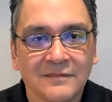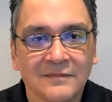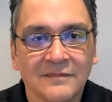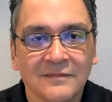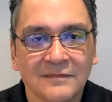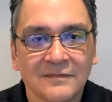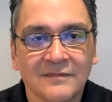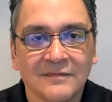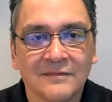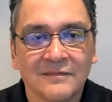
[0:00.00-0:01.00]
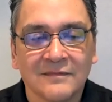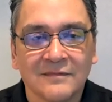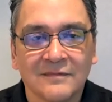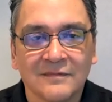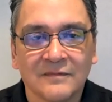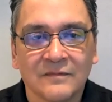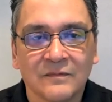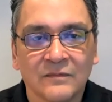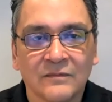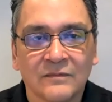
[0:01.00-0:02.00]

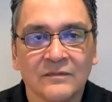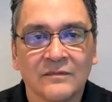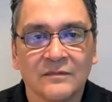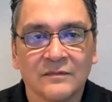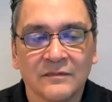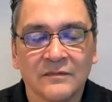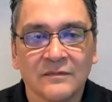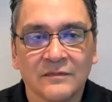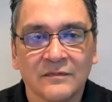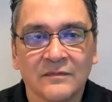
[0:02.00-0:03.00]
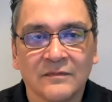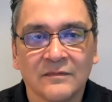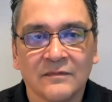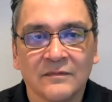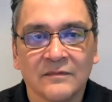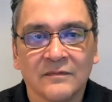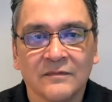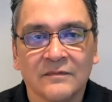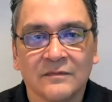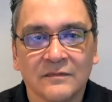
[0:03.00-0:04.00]

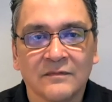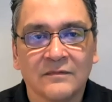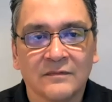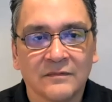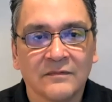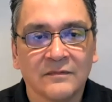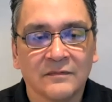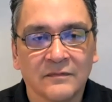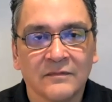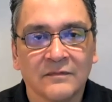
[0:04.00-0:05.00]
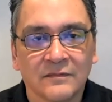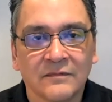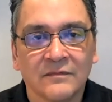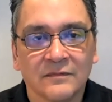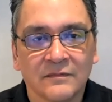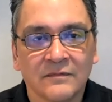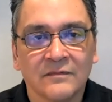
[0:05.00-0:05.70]
The person shown says nothing.